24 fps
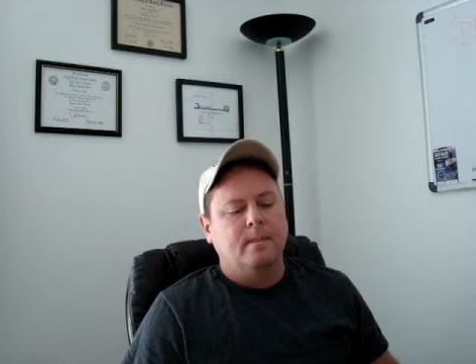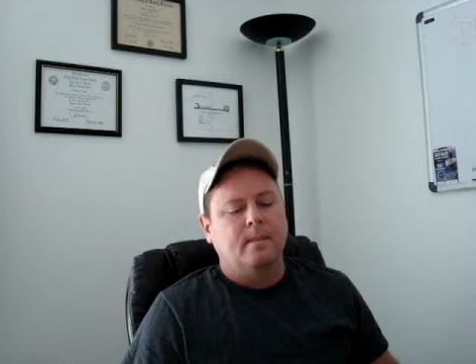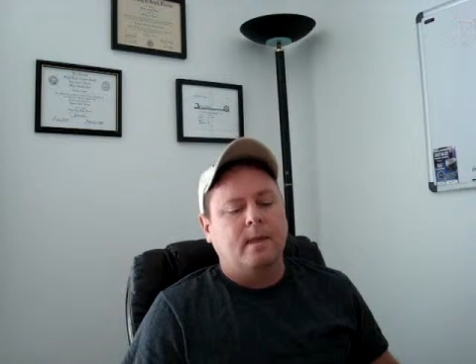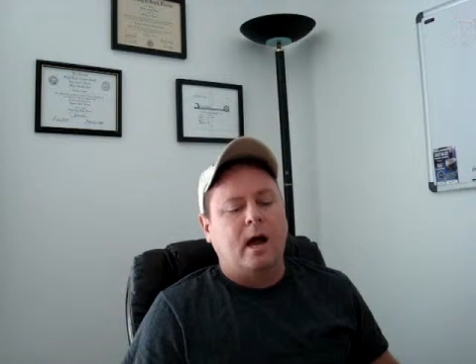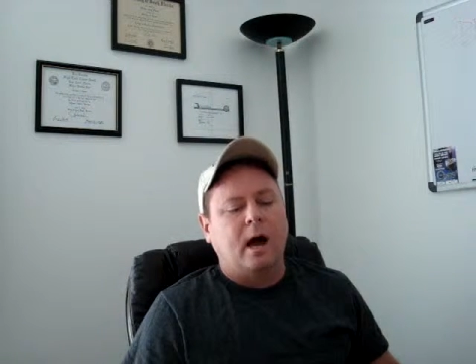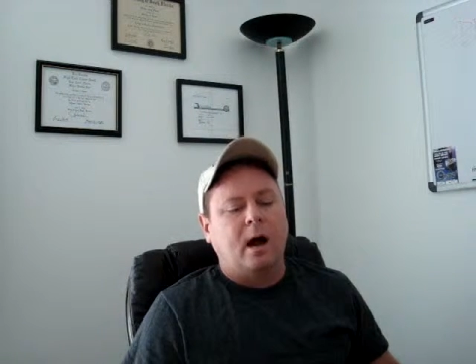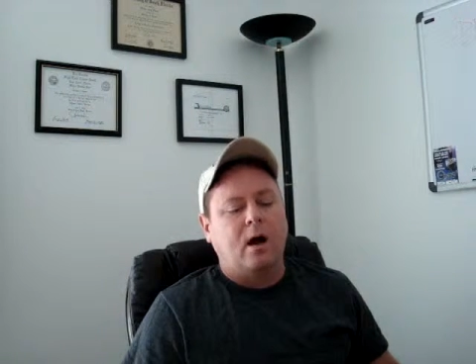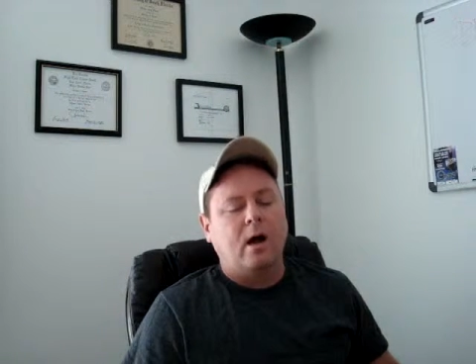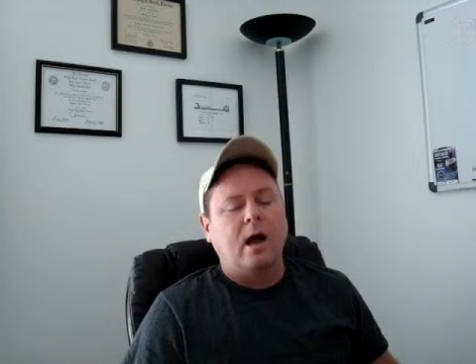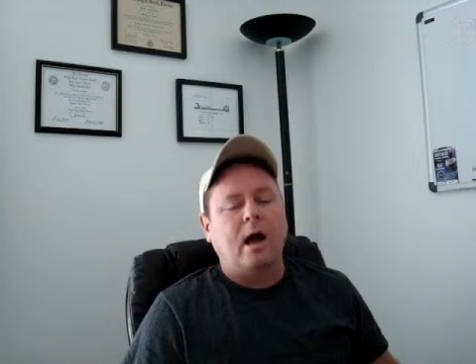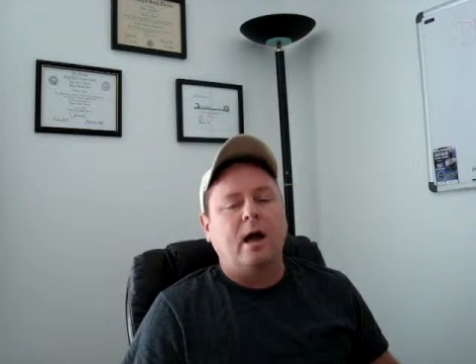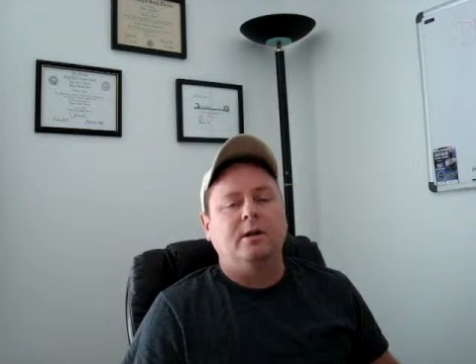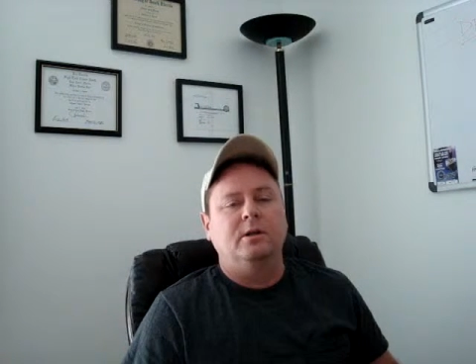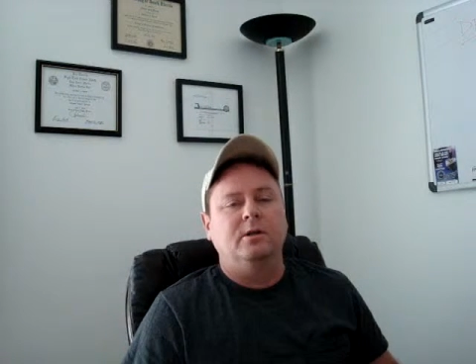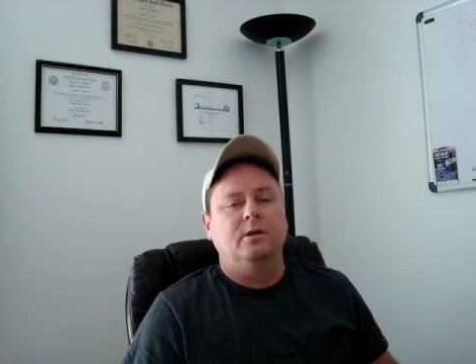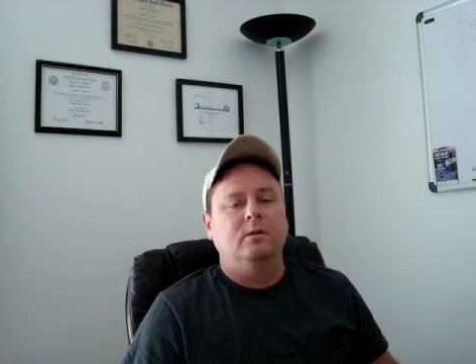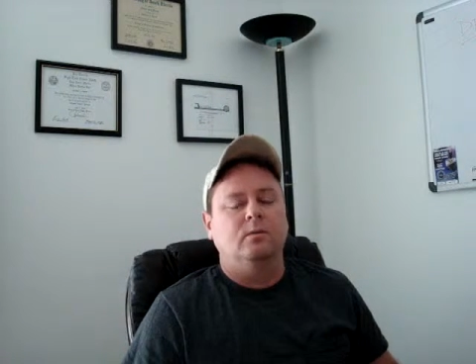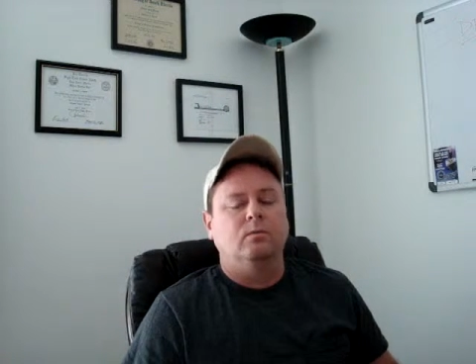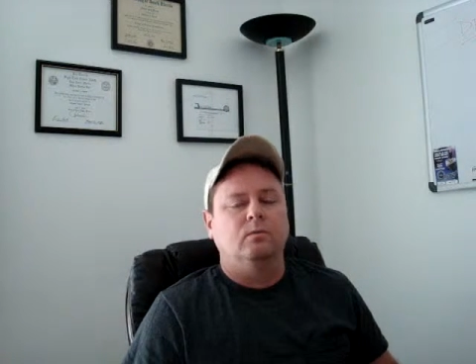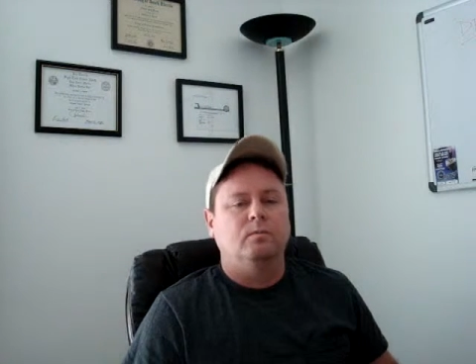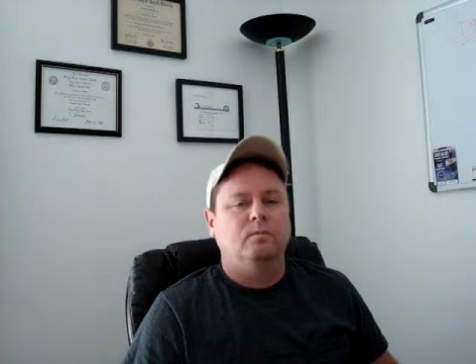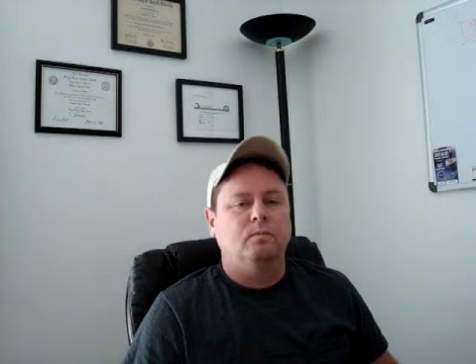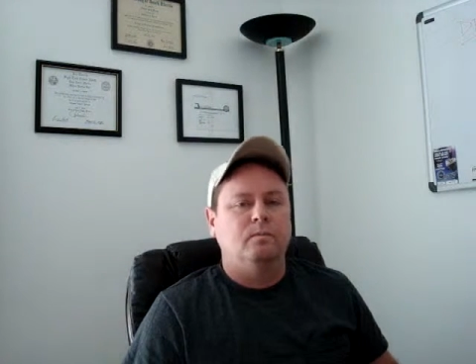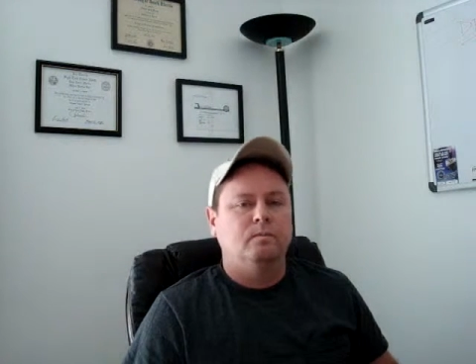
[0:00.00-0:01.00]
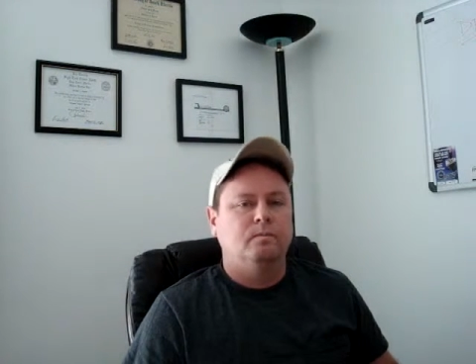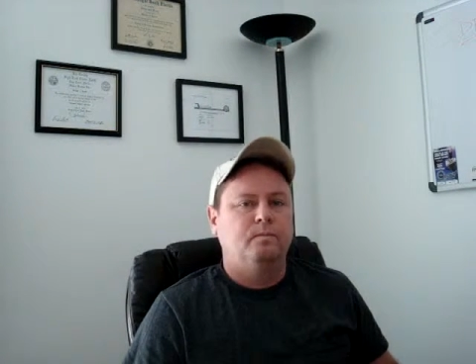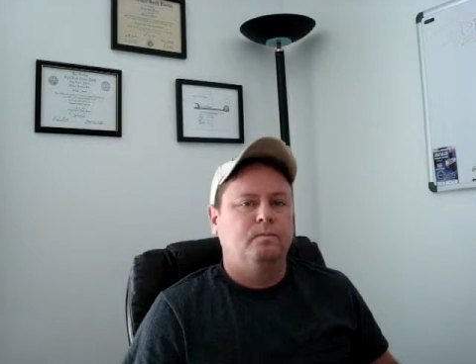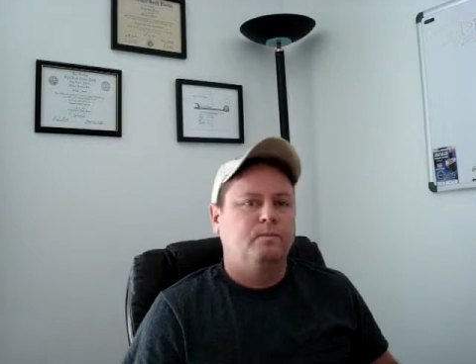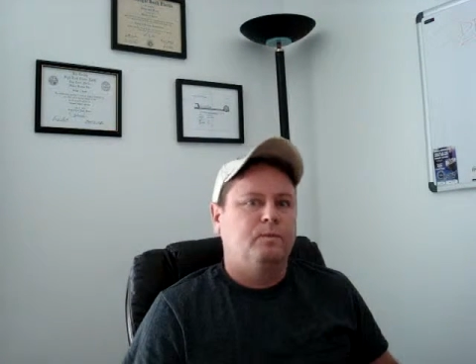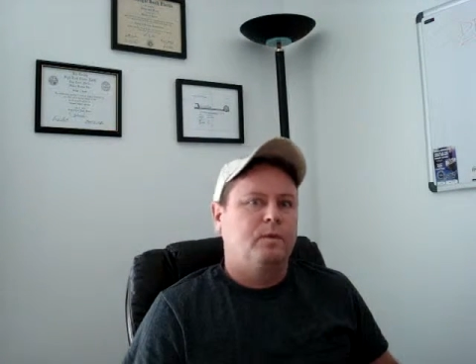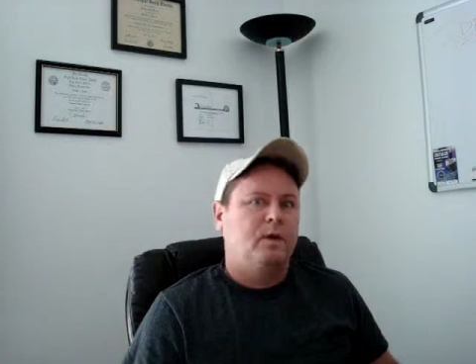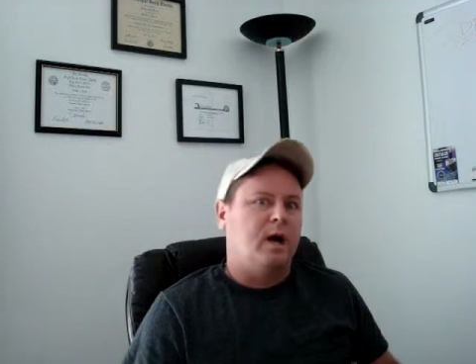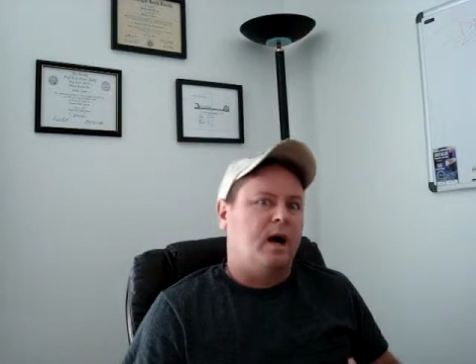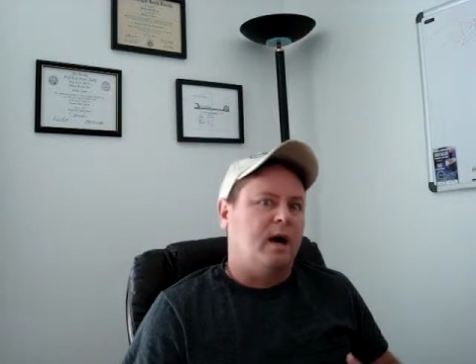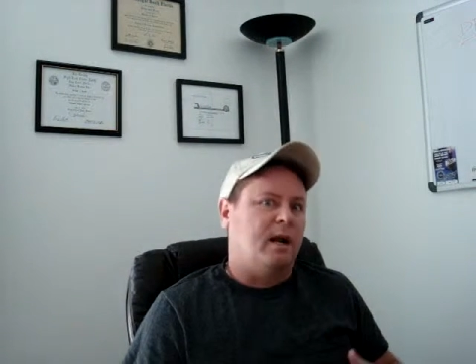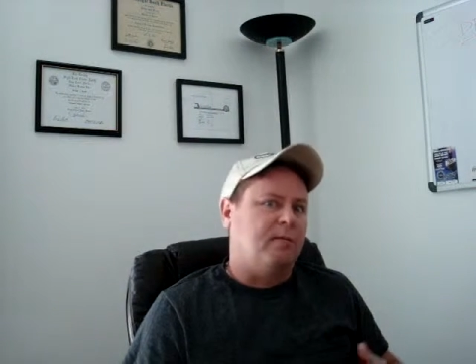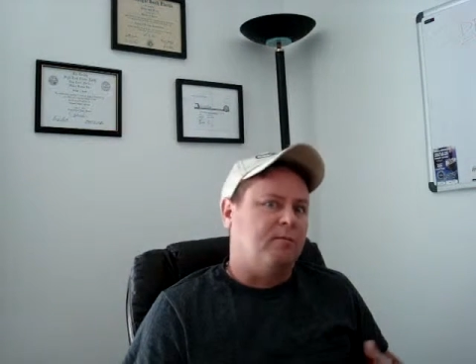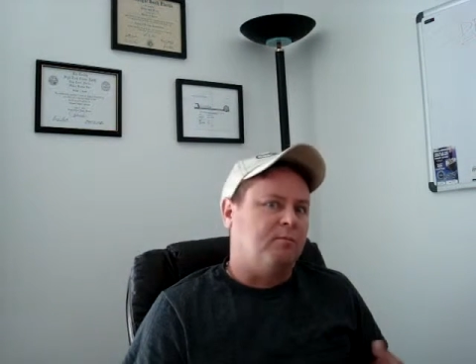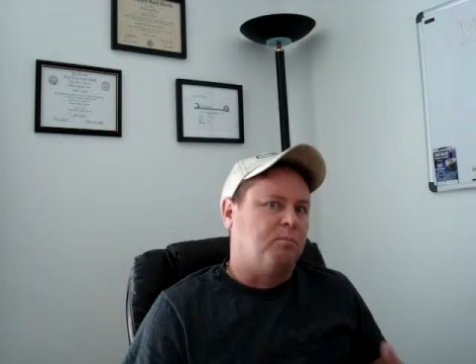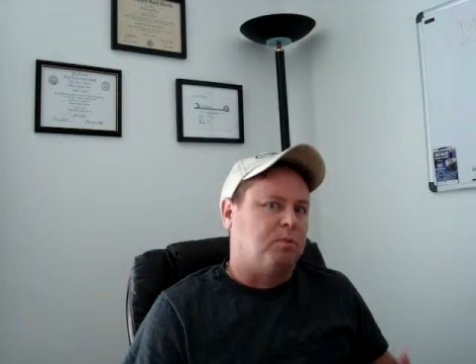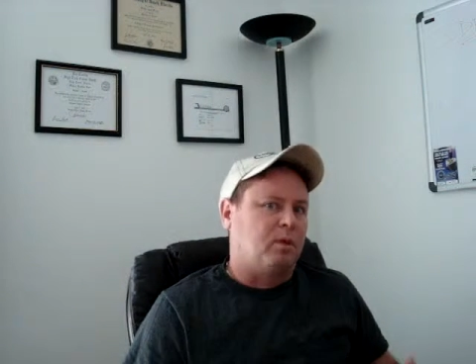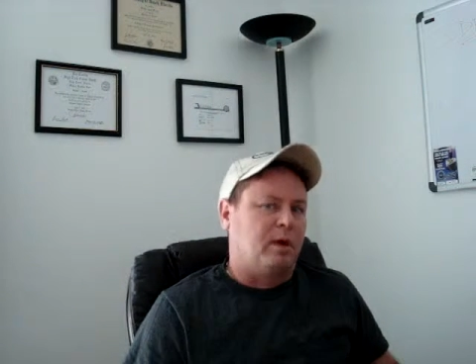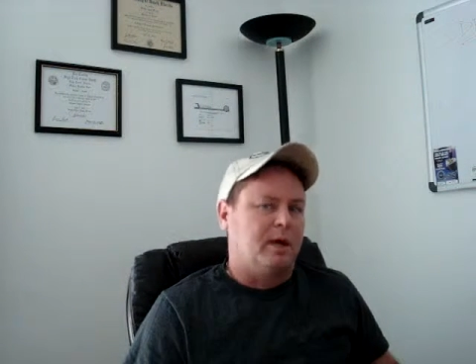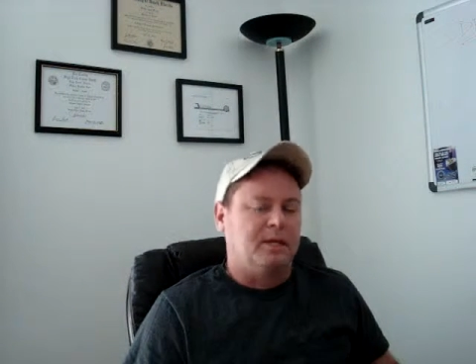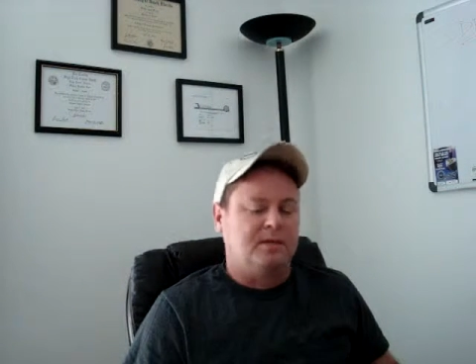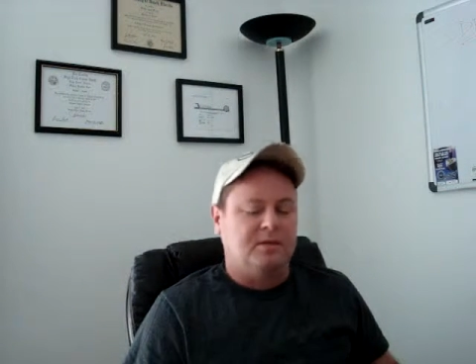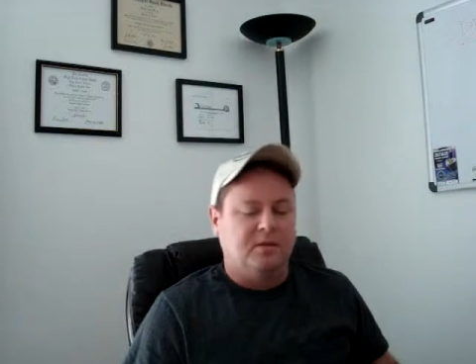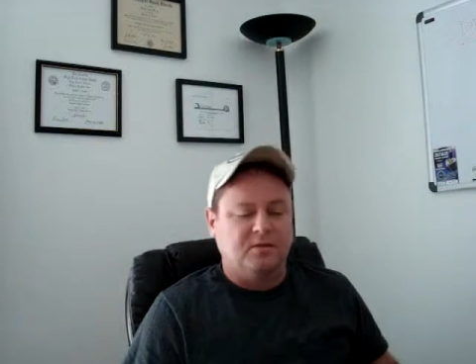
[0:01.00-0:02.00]
Now, how do you kind of
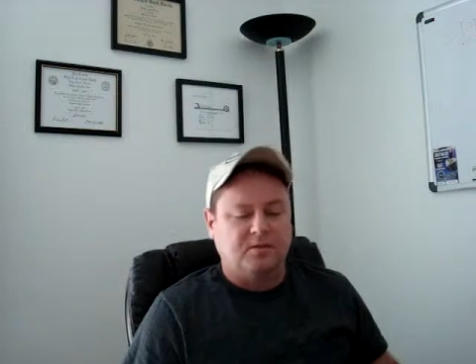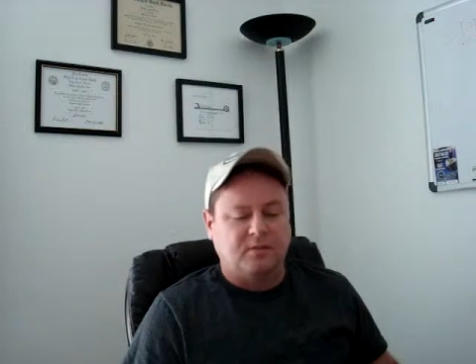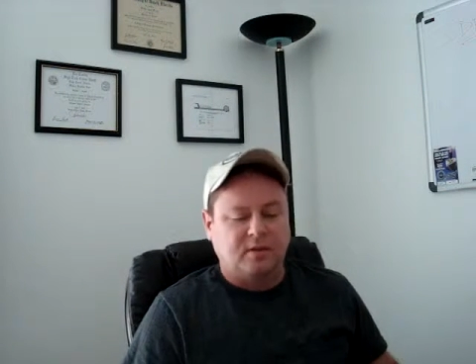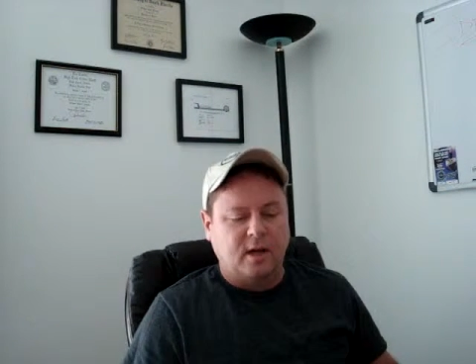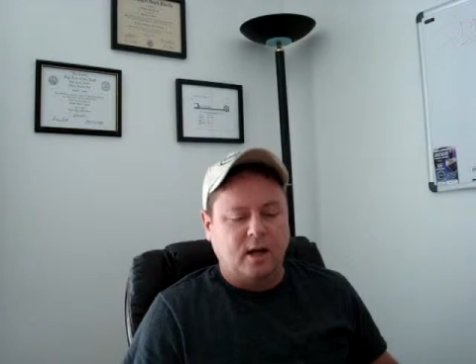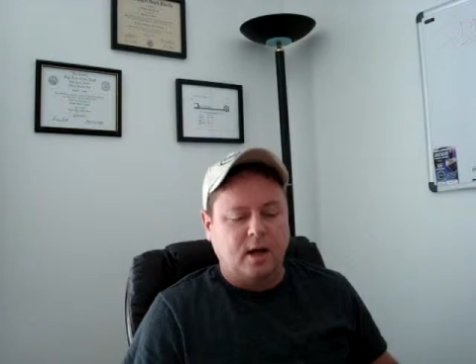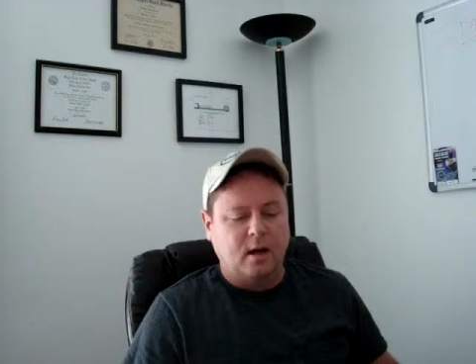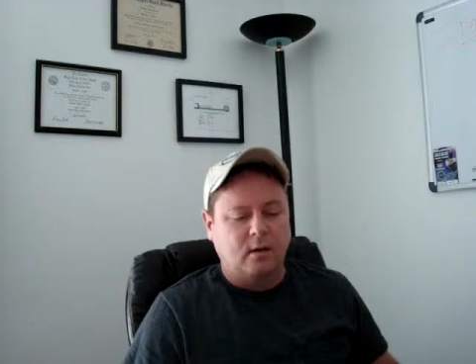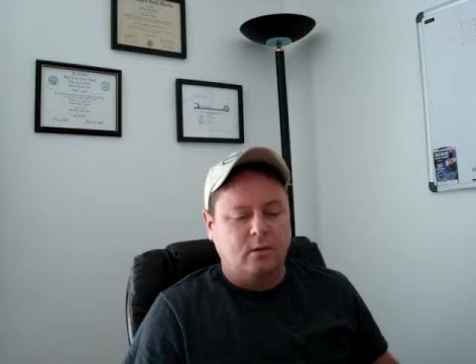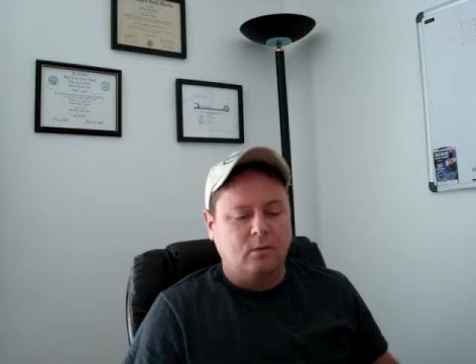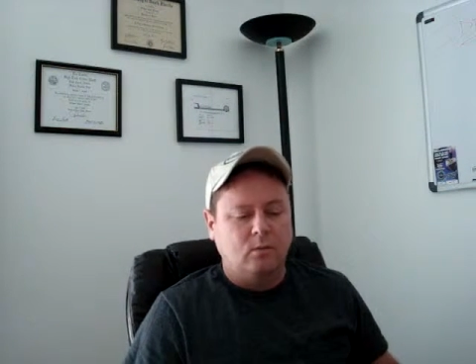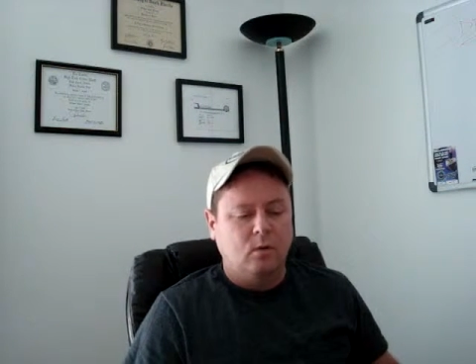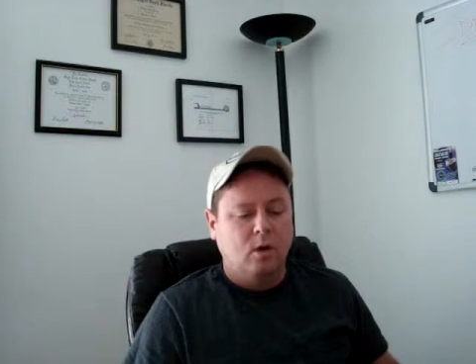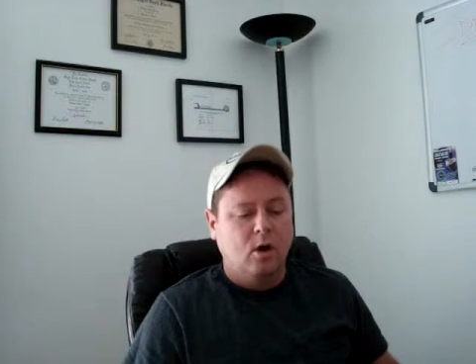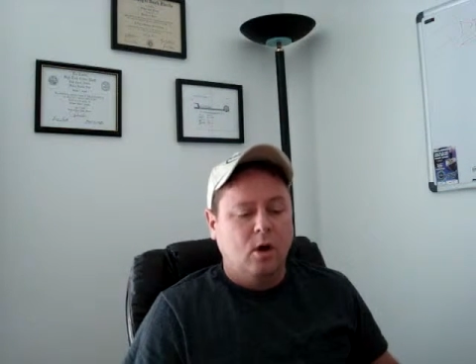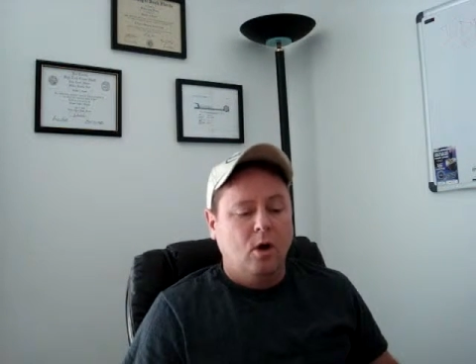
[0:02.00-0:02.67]
break this down?